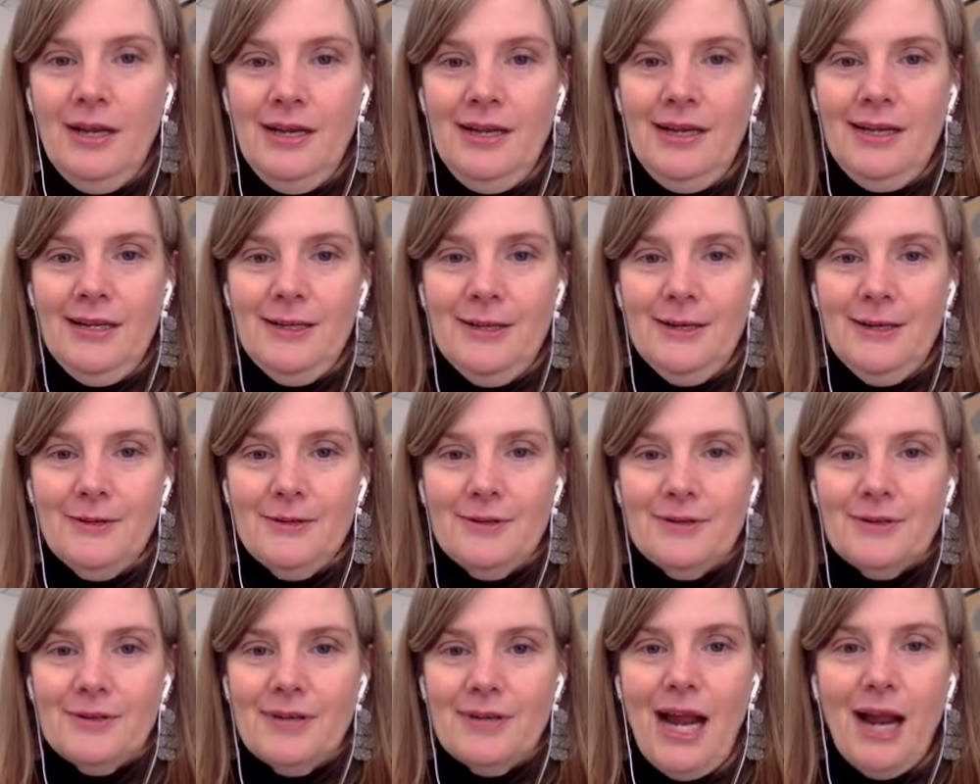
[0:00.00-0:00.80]
you
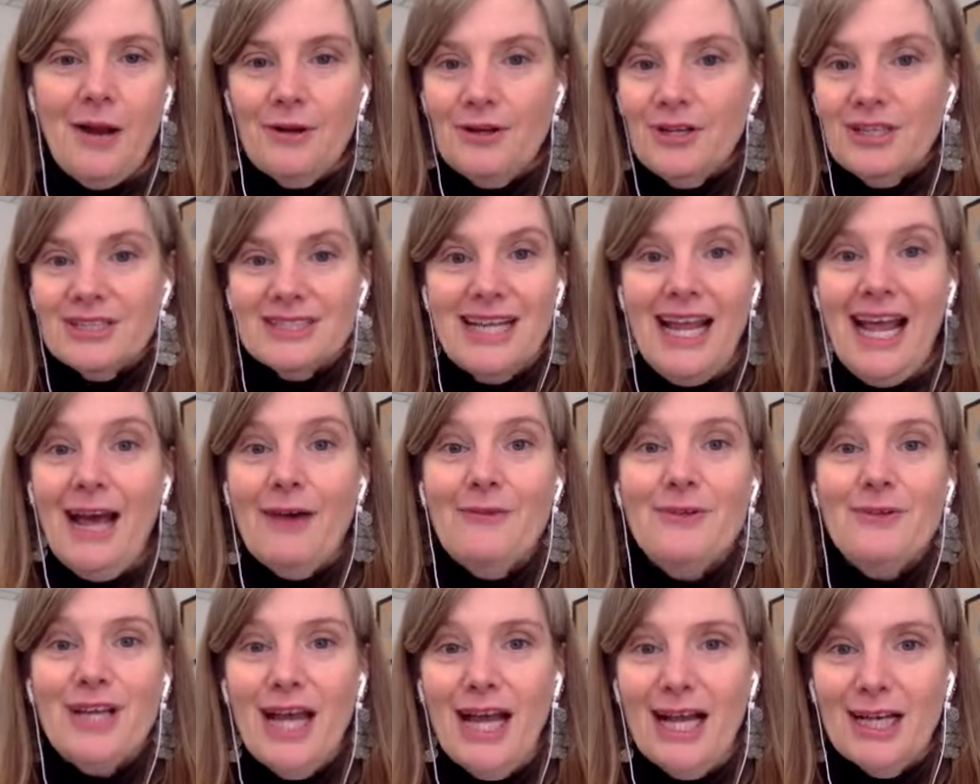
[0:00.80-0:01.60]
know, Chiron doesn't have
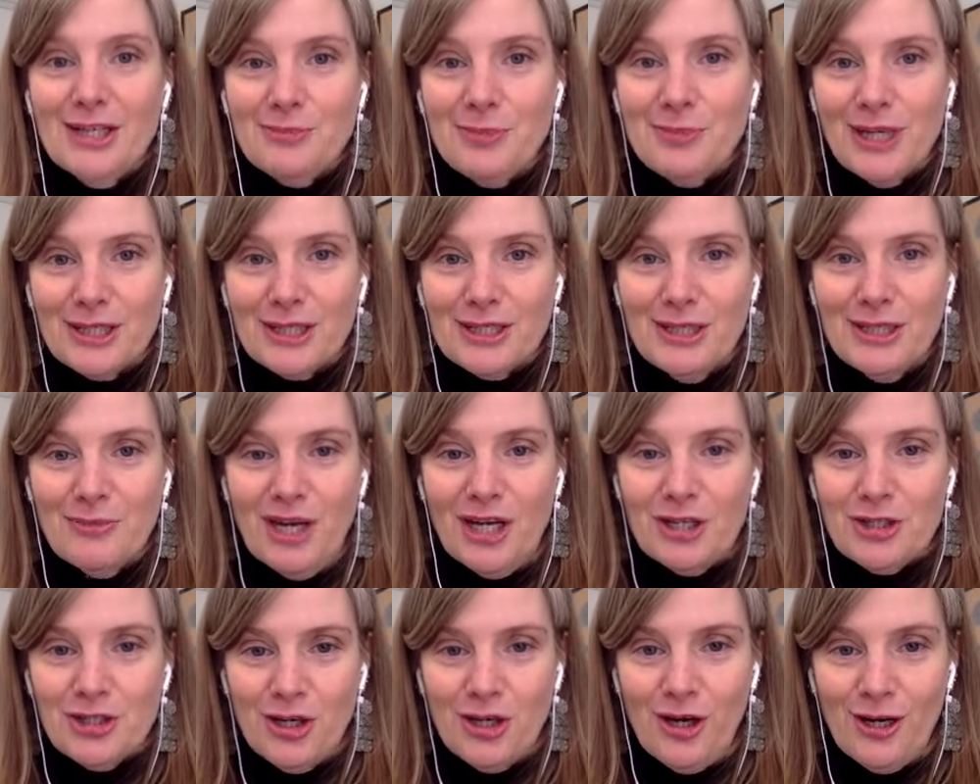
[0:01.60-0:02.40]
any aspects in my
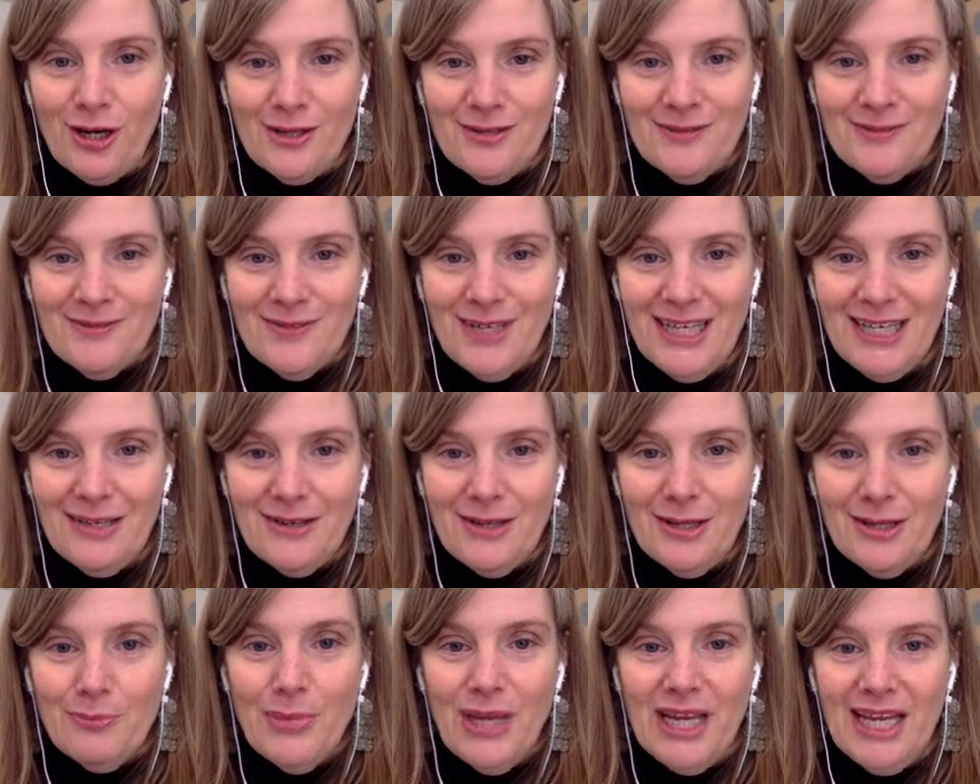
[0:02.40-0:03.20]
chart, right, of
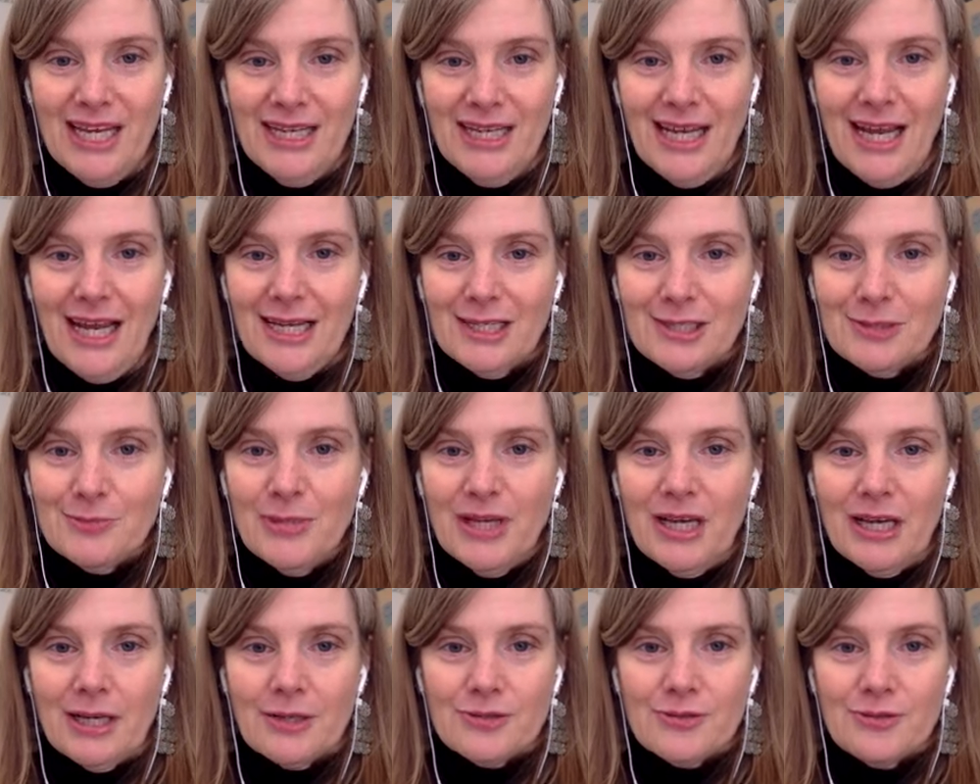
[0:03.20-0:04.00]
the main
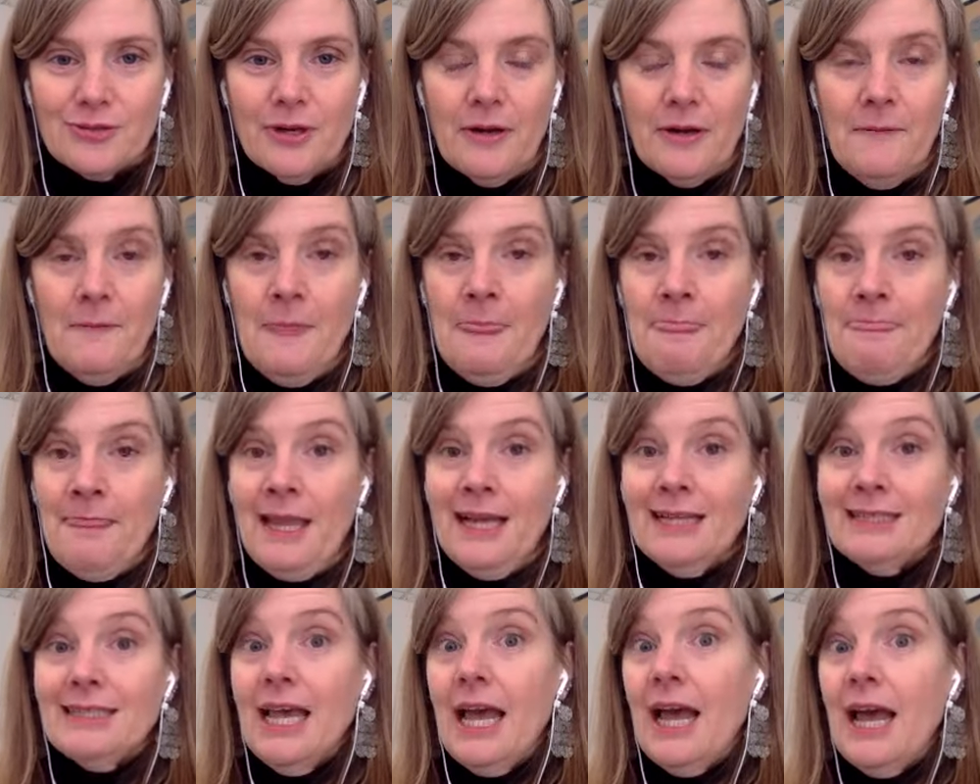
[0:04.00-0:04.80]
aspects, or
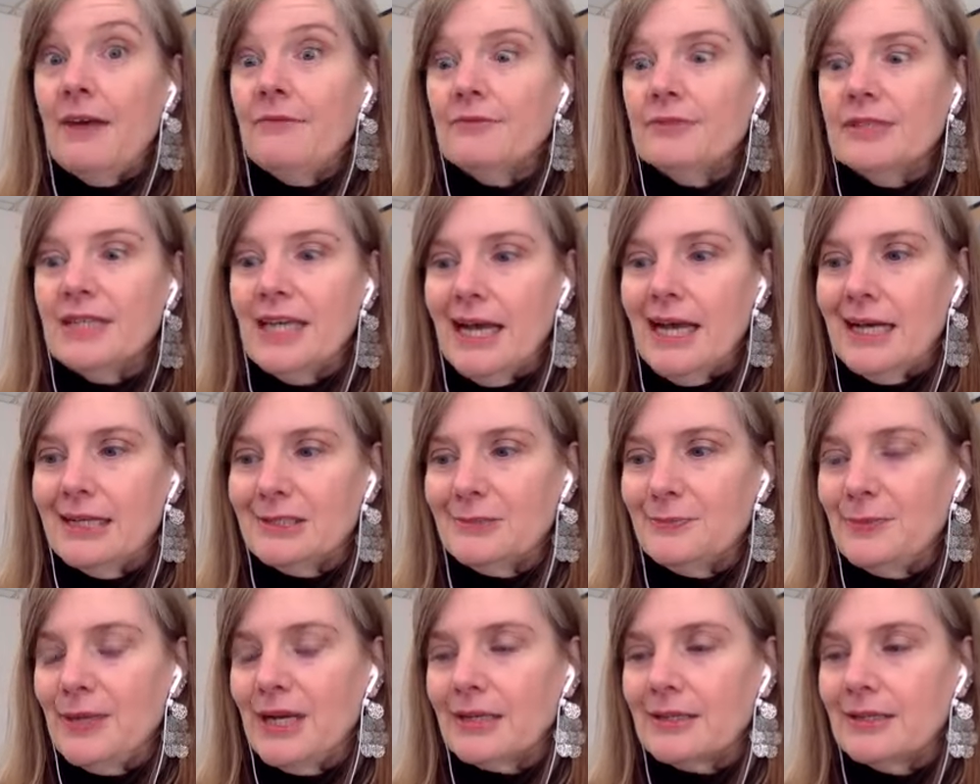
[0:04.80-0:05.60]
it's heavily
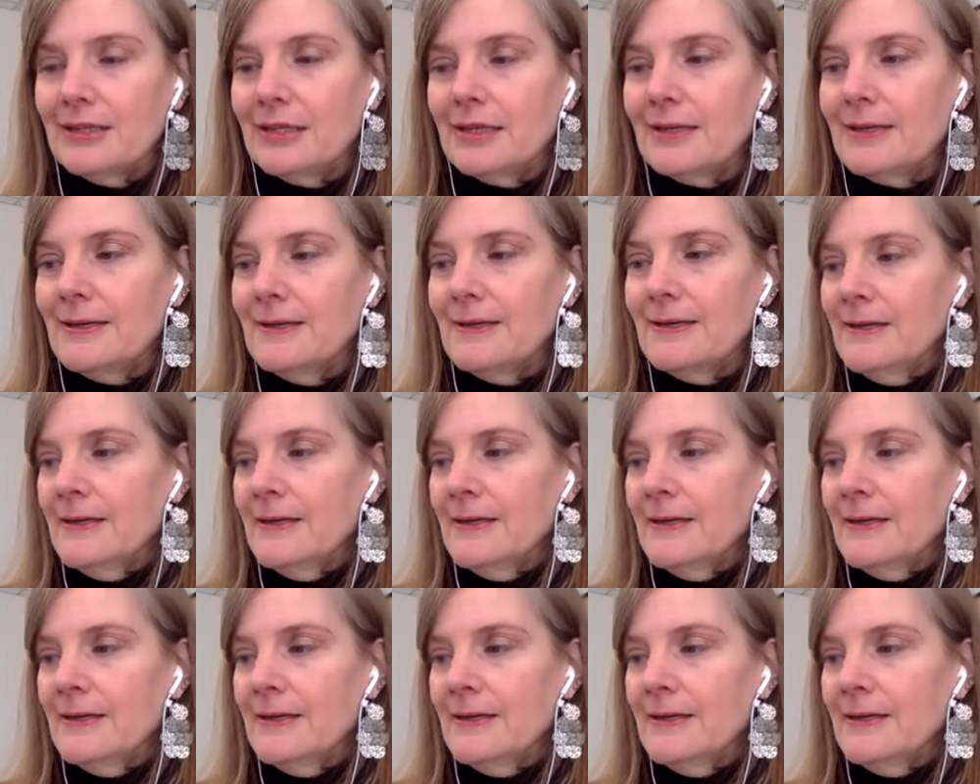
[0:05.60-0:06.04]
aspected.